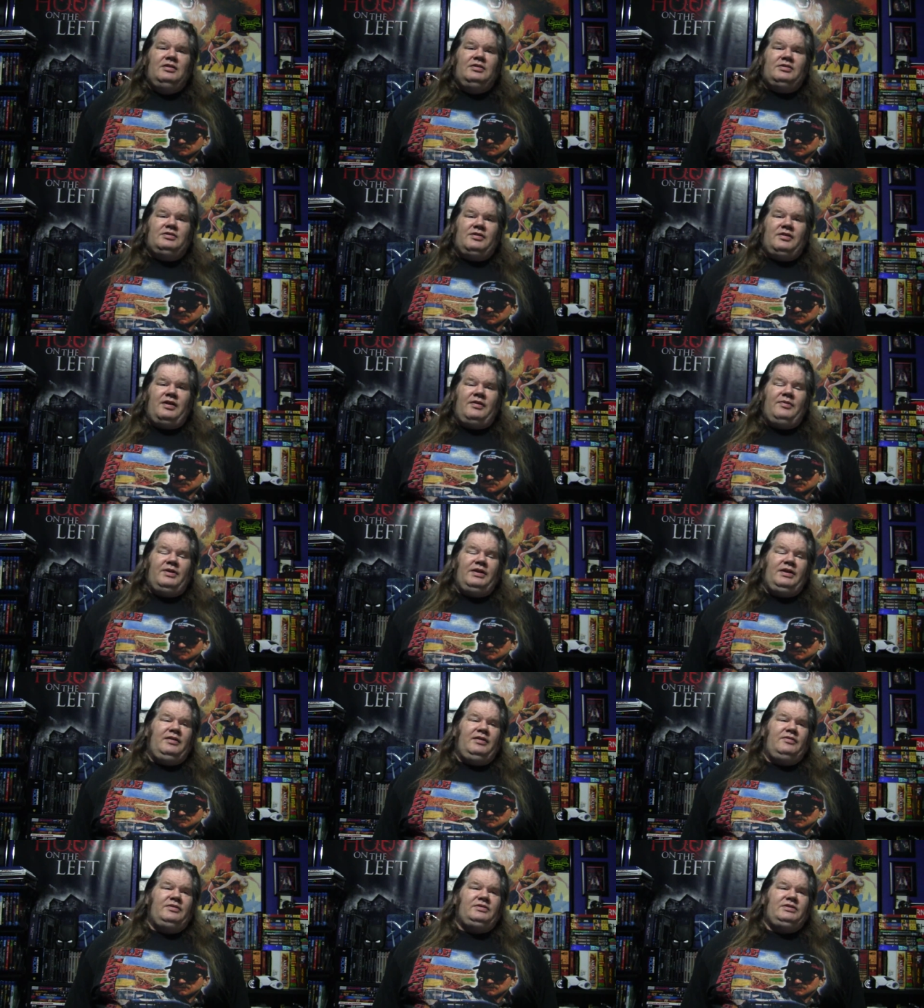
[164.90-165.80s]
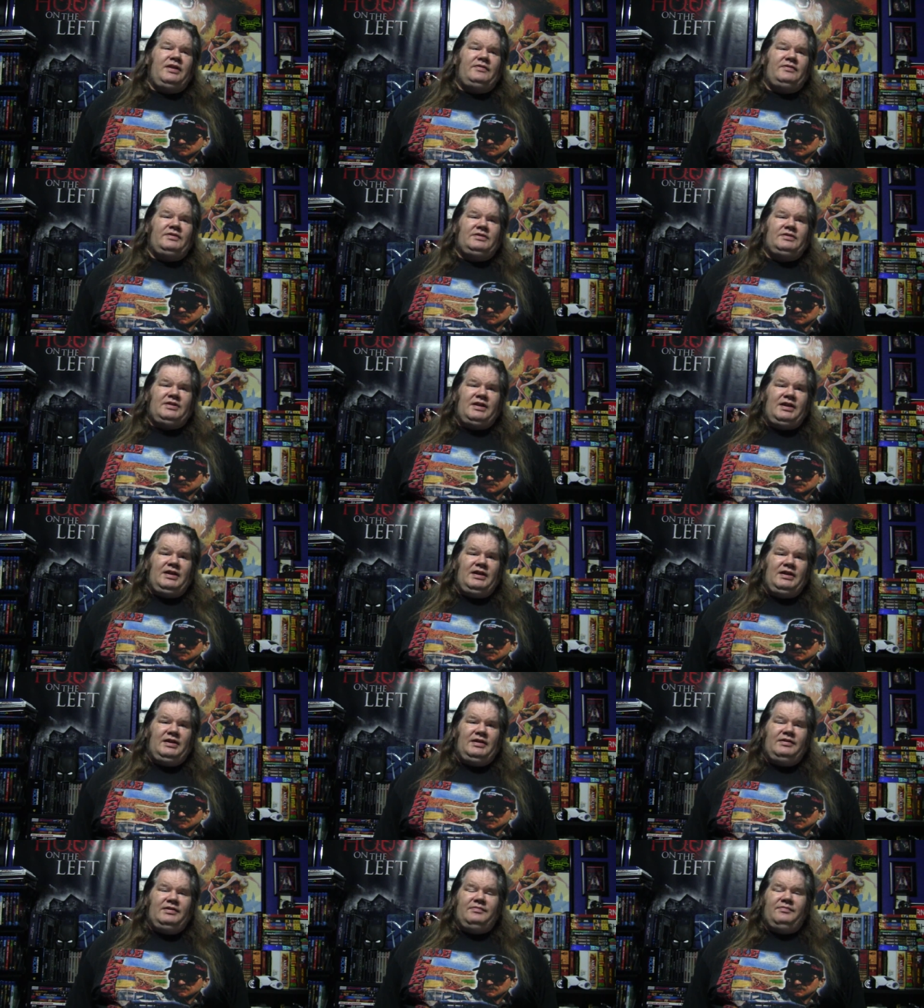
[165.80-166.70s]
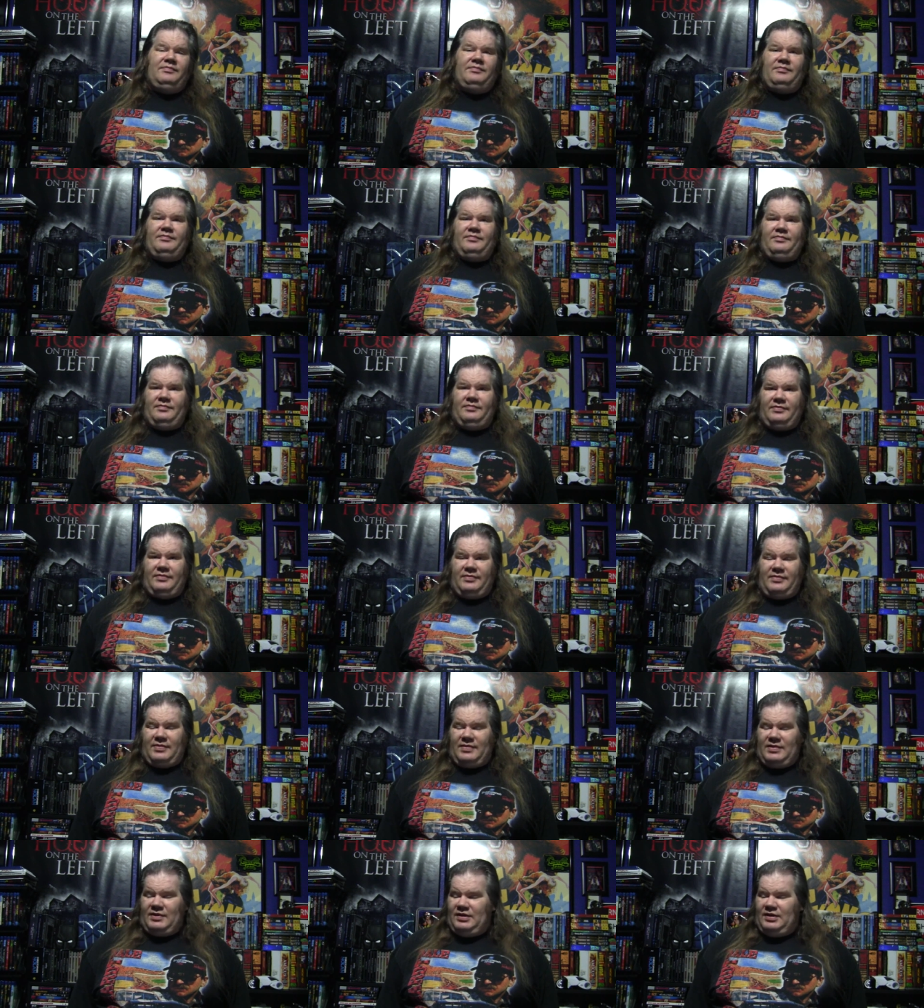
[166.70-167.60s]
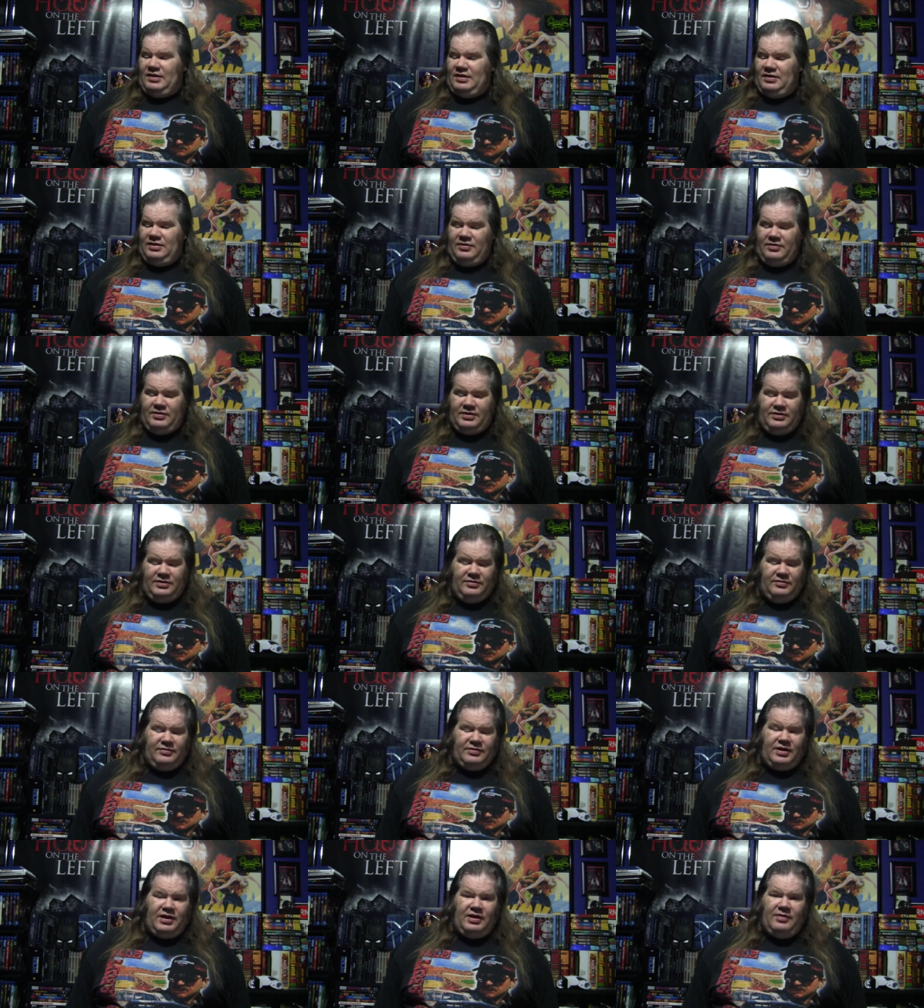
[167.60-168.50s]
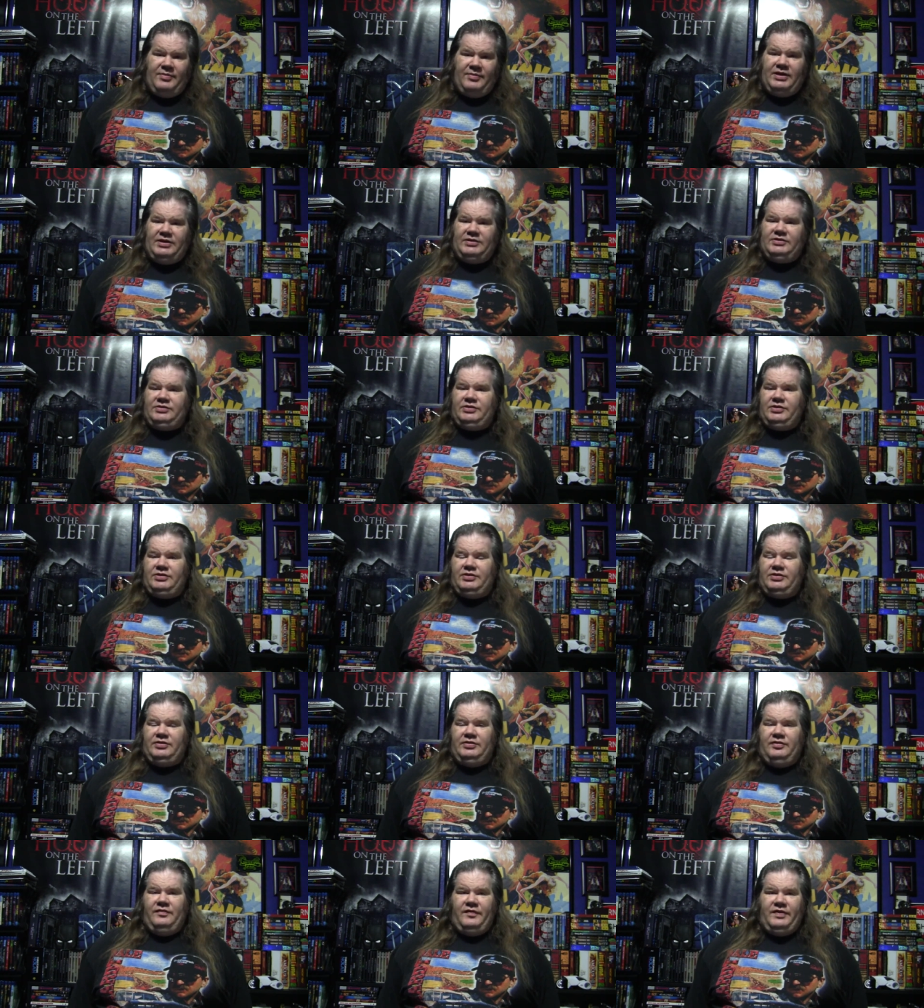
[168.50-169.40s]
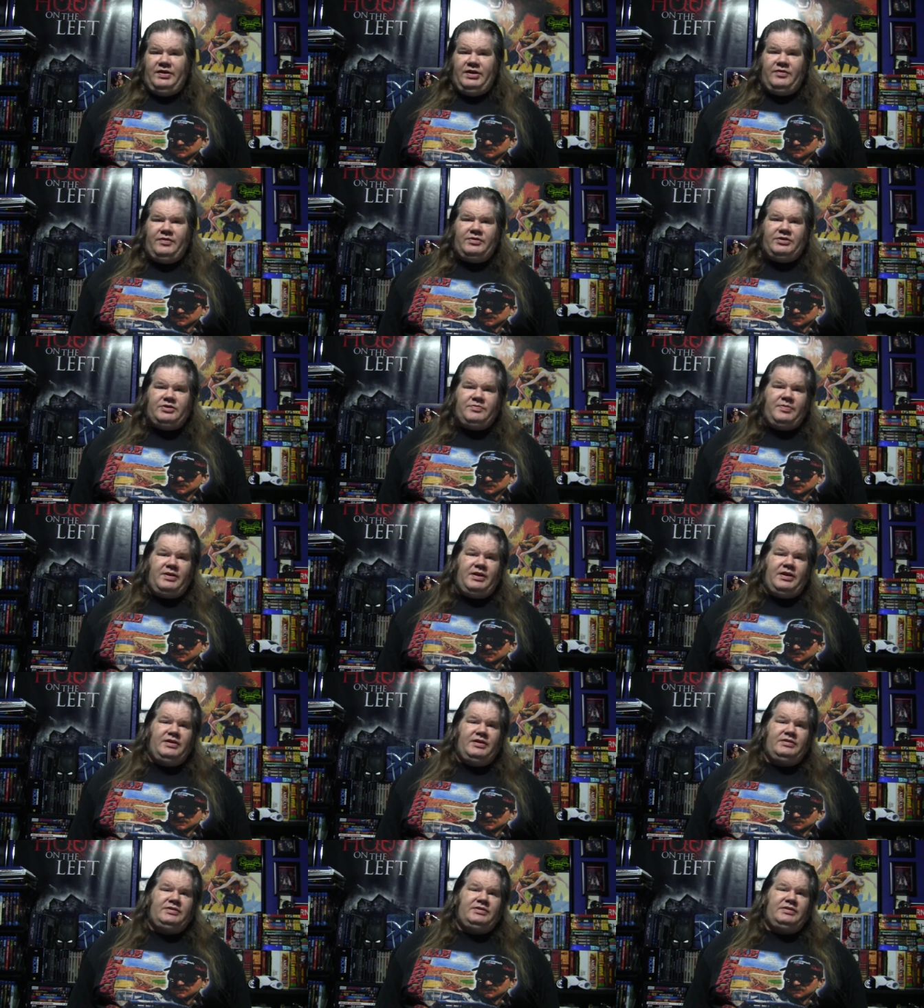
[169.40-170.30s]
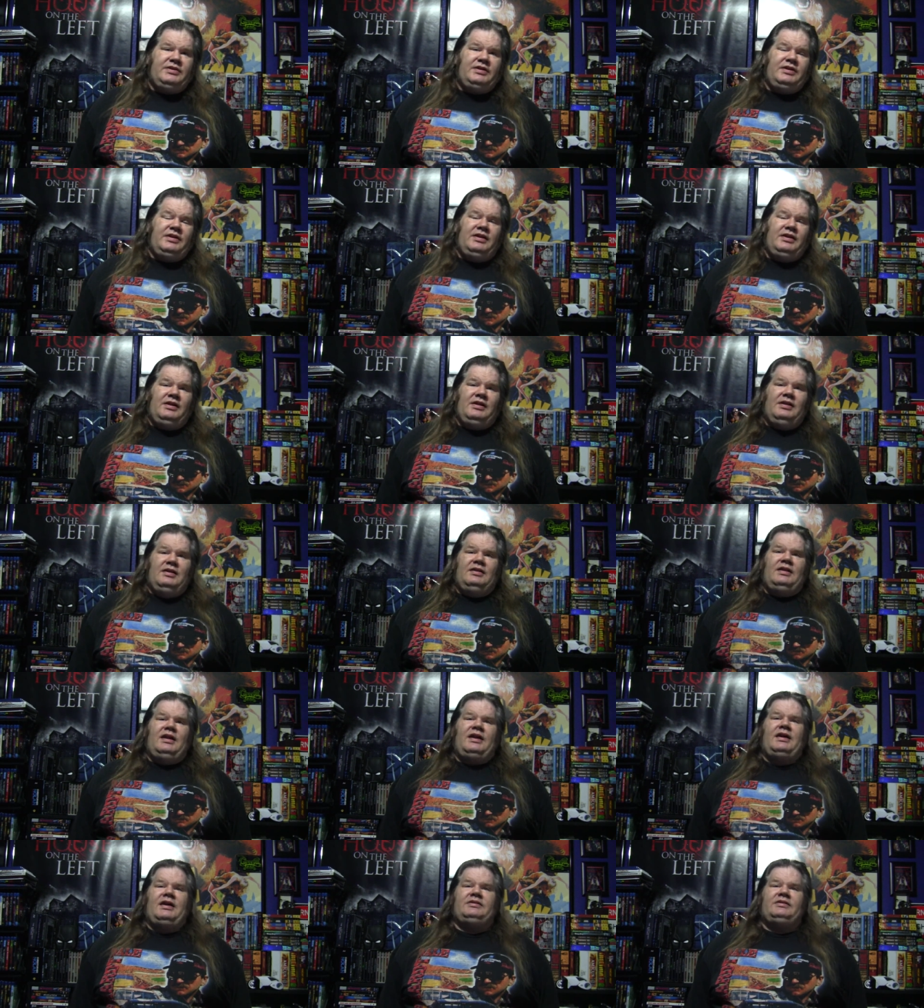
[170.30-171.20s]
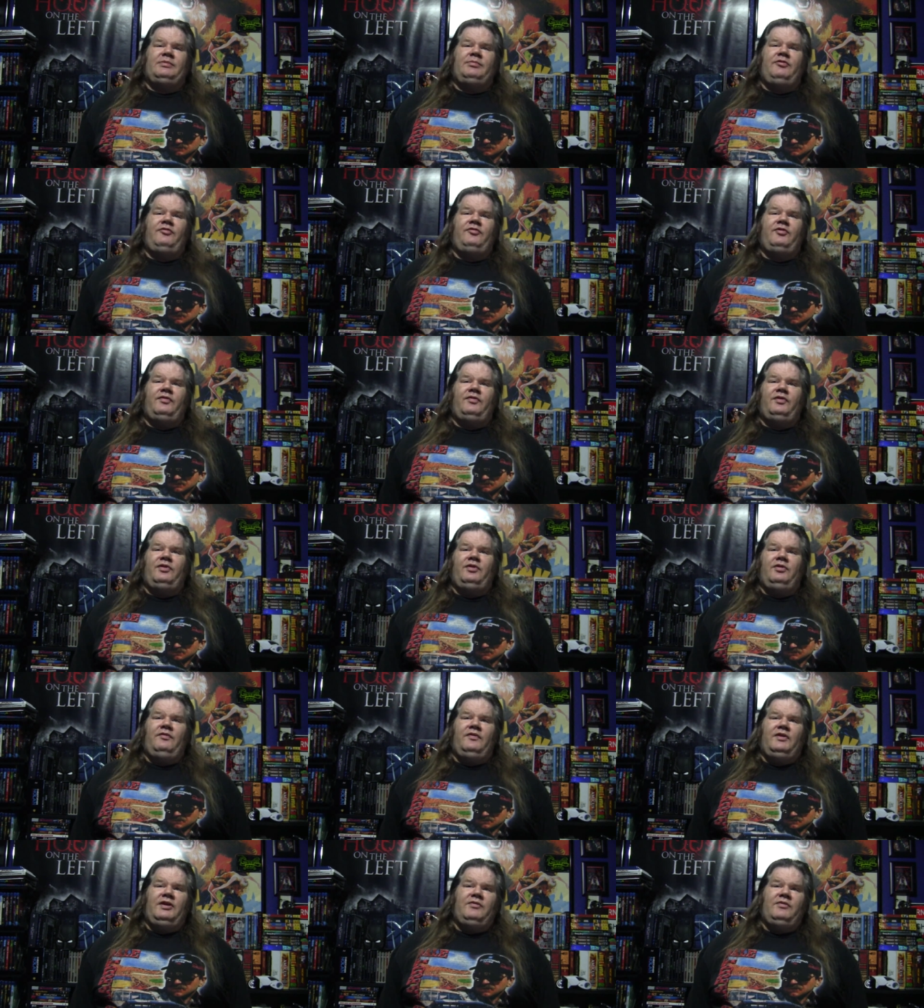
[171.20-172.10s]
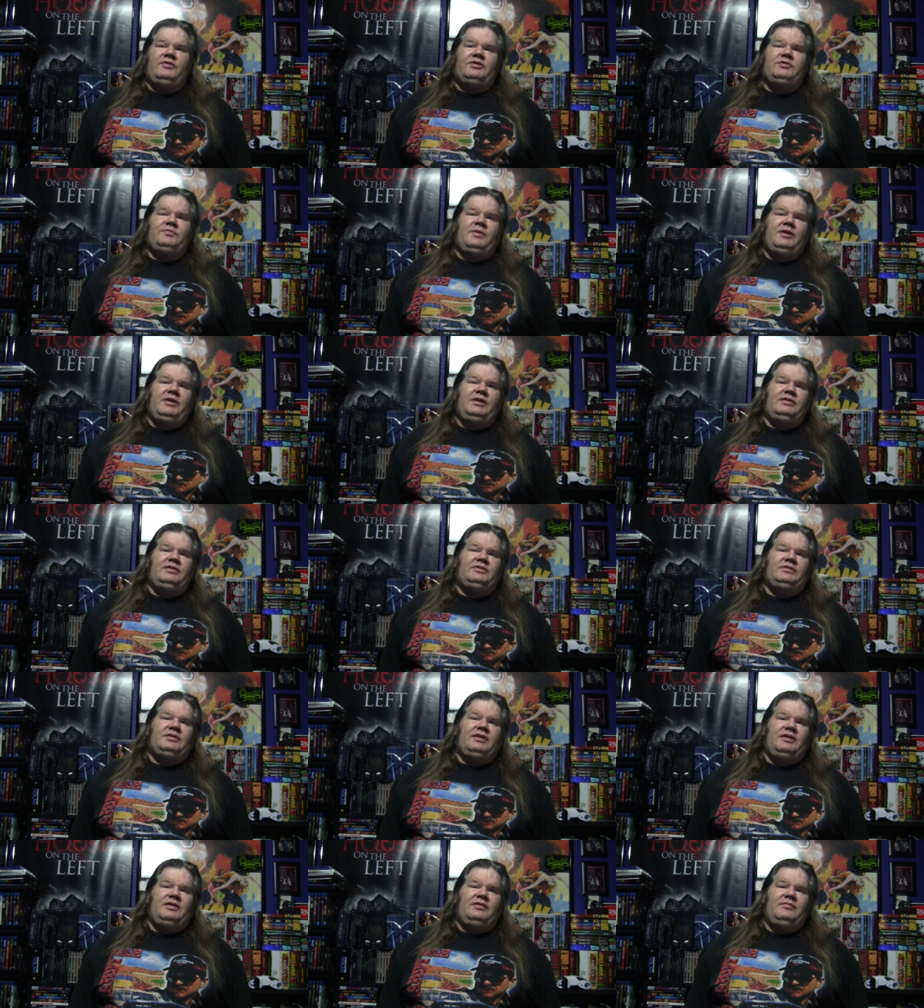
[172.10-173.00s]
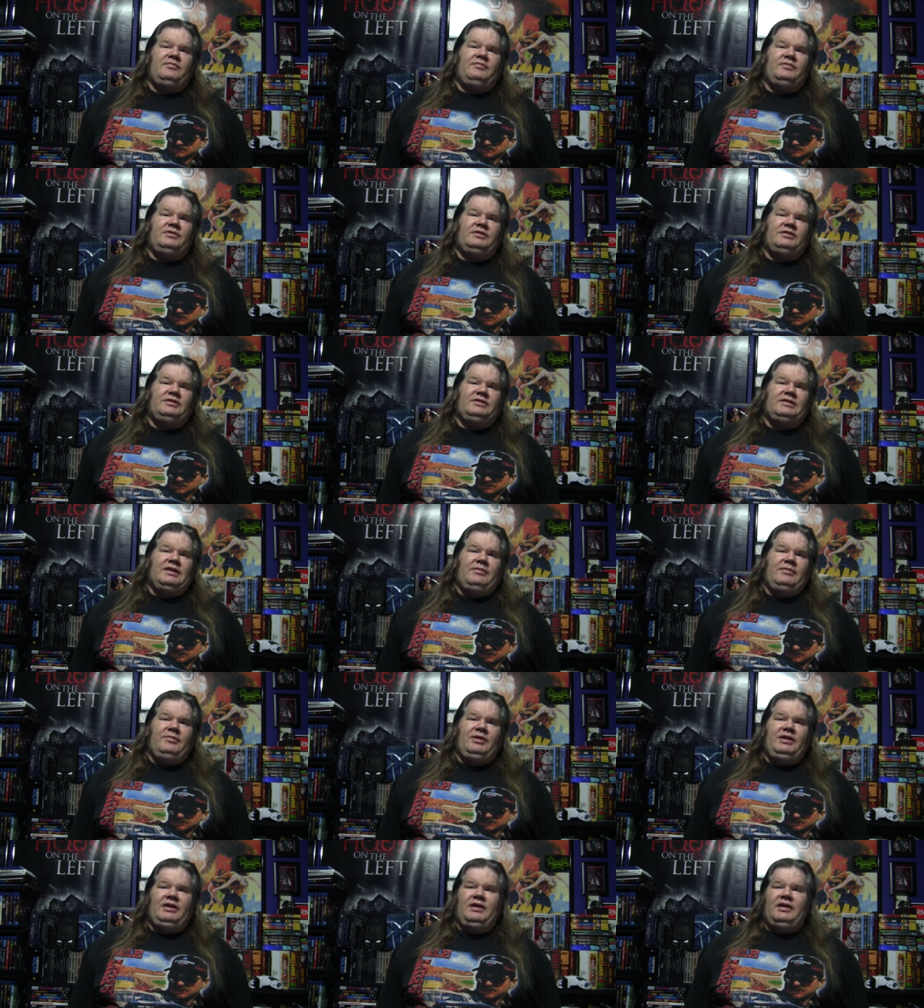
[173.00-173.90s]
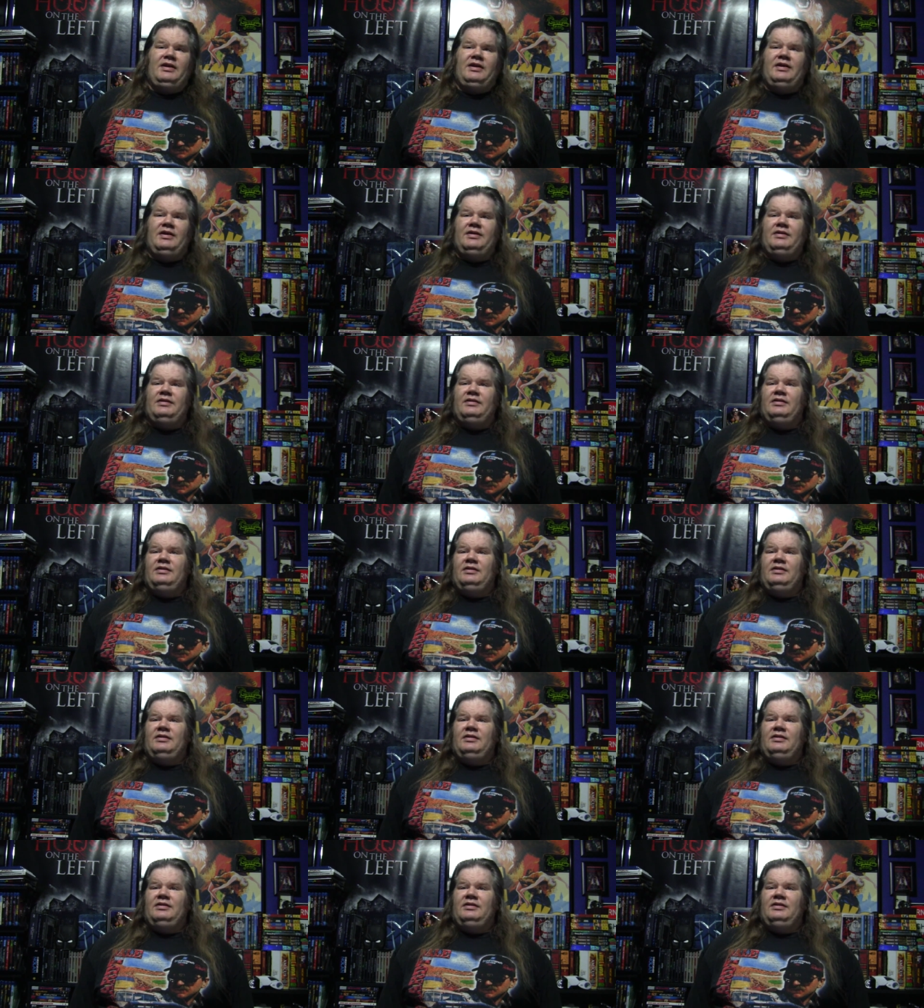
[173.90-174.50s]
So I want to hear what you have to say. You can do comments. You can do video response. Like I said before, if you do video response, send me a